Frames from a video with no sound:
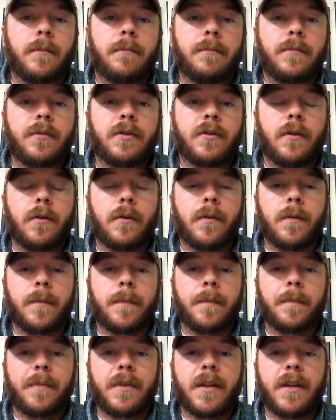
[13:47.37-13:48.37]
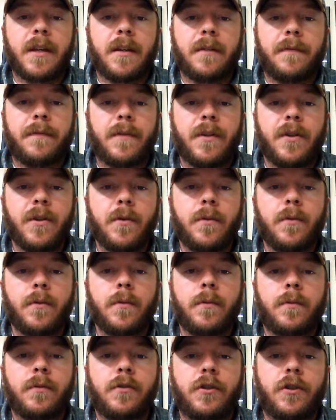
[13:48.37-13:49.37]
So if
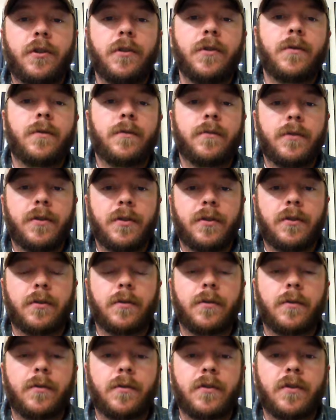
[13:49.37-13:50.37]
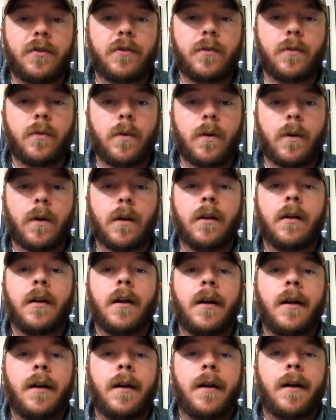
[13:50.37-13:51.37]
you choose to store
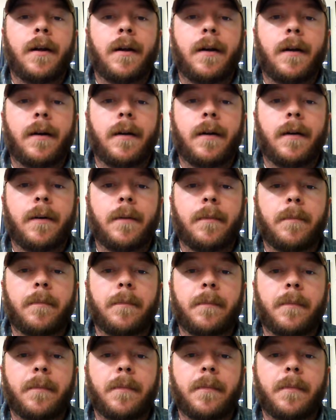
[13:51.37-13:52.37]
an